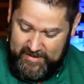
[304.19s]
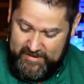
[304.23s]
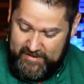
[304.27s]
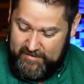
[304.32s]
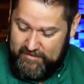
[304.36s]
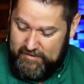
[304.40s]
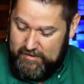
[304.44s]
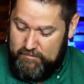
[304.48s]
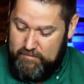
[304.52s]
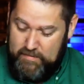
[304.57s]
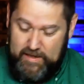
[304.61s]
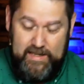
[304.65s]
It
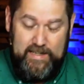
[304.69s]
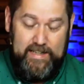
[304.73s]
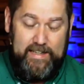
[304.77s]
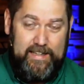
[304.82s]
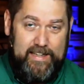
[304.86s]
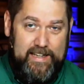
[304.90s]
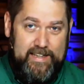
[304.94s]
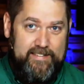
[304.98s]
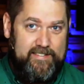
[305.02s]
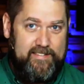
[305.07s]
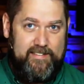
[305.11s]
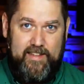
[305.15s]
doesn't mean
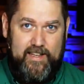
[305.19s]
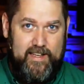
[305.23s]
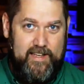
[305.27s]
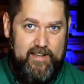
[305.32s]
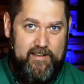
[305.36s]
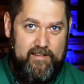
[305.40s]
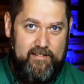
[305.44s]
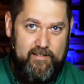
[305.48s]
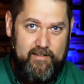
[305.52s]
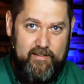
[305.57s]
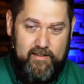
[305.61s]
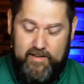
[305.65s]
less
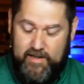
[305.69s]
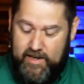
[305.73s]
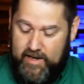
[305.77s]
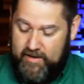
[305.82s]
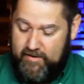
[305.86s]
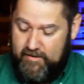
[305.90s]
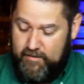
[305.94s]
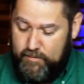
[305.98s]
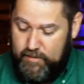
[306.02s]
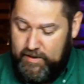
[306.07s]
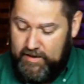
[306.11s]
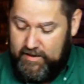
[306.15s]
than, okay? It
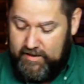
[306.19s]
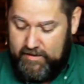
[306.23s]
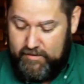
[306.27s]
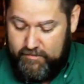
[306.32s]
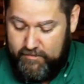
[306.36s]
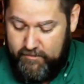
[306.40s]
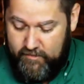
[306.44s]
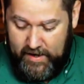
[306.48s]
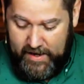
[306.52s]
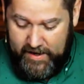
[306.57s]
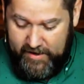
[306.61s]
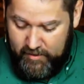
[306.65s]
doesn't mean
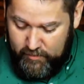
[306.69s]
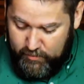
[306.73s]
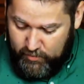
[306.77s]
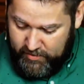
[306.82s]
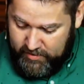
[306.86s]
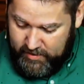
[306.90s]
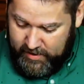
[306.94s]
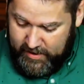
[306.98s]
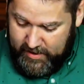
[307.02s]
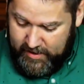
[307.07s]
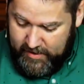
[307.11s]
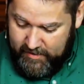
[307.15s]
less
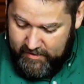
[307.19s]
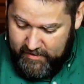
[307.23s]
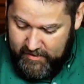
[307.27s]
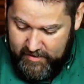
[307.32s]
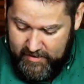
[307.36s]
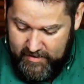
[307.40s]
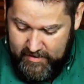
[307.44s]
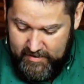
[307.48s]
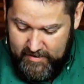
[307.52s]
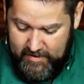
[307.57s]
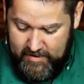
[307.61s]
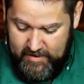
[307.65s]
valuable than.
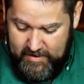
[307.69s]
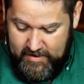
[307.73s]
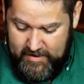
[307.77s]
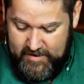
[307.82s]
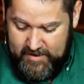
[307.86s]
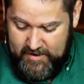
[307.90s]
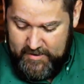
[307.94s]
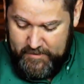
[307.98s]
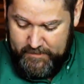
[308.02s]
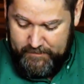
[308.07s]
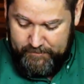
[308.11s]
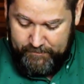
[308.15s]

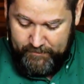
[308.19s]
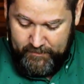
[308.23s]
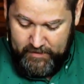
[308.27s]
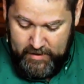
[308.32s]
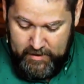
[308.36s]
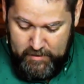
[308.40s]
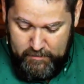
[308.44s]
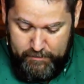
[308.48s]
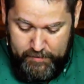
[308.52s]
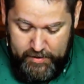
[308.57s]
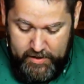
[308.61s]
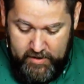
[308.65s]

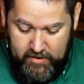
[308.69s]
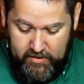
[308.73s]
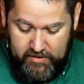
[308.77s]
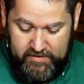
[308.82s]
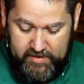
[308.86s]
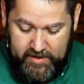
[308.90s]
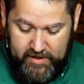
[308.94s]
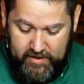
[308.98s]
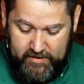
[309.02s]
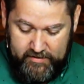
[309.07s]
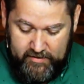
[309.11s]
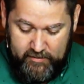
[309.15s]
Peter
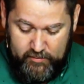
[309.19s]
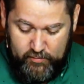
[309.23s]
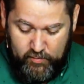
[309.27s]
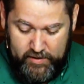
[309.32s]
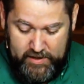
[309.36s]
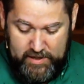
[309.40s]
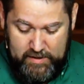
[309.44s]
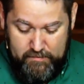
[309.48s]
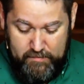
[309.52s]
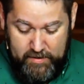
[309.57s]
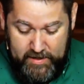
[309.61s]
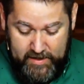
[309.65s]
tells us
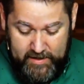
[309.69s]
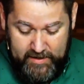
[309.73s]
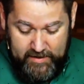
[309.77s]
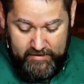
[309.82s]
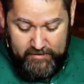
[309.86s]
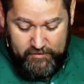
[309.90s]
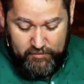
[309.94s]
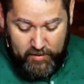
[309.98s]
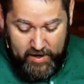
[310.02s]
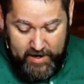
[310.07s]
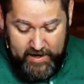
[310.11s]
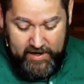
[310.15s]
what he
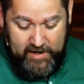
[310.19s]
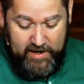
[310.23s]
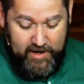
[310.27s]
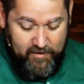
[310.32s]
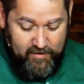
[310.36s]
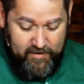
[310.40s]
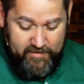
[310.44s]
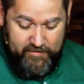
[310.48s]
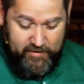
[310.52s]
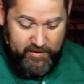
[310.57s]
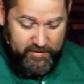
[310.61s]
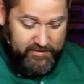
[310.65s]
means right
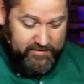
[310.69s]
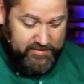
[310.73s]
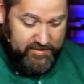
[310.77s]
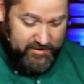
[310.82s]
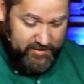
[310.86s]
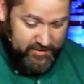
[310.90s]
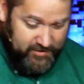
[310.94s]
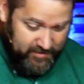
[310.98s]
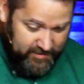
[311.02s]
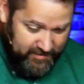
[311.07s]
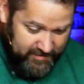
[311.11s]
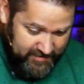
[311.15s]
here in verse
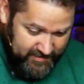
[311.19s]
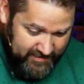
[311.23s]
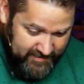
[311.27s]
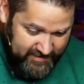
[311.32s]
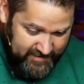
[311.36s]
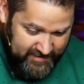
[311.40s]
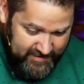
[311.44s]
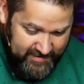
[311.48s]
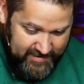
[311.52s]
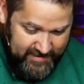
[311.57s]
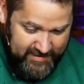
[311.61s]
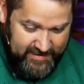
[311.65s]
2.
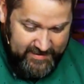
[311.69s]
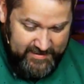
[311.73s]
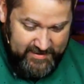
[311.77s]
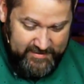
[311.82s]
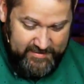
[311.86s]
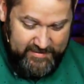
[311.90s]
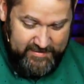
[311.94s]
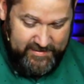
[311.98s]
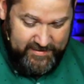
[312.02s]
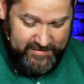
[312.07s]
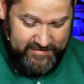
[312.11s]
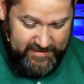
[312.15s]
He
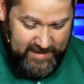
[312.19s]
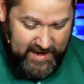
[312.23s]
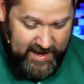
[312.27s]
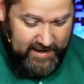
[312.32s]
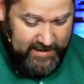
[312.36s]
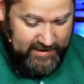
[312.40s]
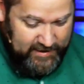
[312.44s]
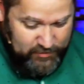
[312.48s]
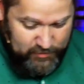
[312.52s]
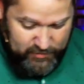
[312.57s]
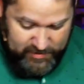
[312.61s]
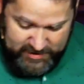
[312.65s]
tells us
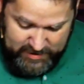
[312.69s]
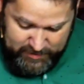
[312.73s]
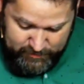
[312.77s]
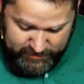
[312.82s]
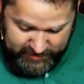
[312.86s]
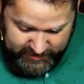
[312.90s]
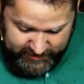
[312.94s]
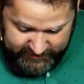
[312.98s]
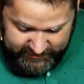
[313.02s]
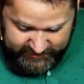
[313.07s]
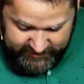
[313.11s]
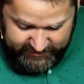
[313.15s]
exactly what he
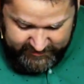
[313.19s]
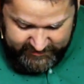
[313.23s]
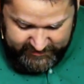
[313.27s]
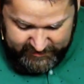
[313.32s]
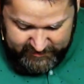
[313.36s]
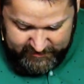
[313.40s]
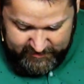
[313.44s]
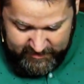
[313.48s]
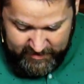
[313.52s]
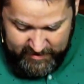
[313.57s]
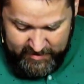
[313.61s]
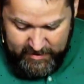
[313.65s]
means. He
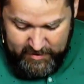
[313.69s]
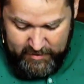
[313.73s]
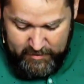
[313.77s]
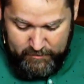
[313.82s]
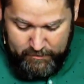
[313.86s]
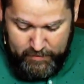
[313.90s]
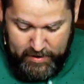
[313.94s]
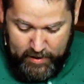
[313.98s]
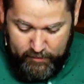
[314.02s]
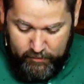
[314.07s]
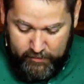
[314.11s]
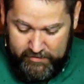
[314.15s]
says,
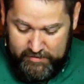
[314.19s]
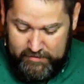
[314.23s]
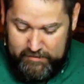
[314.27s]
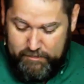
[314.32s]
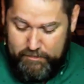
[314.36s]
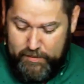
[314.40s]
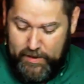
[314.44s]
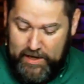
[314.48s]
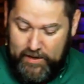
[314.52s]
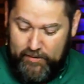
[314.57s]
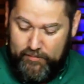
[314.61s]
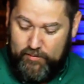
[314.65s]
by
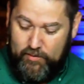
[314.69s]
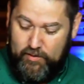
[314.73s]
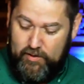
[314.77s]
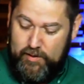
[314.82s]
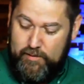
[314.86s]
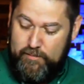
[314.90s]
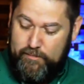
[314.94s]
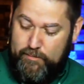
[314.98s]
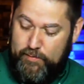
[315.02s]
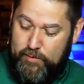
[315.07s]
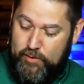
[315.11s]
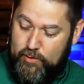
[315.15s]
respectful
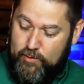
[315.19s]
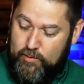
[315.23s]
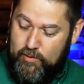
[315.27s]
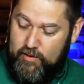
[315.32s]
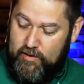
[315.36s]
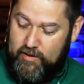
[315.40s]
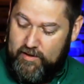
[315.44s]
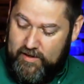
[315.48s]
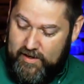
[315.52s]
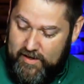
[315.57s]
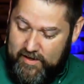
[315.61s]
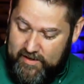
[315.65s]
and
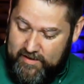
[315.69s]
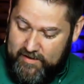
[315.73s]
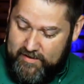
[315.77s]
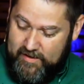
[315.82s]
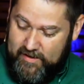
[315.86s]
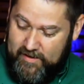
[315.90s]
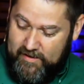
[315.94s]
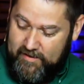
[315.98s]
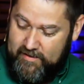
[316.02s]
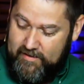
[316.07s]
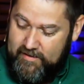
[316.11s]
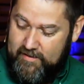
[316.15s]
pure
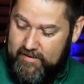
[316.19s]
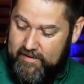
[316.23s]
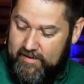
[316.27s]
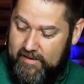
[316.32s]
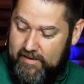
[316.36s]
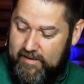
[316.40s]
conduct.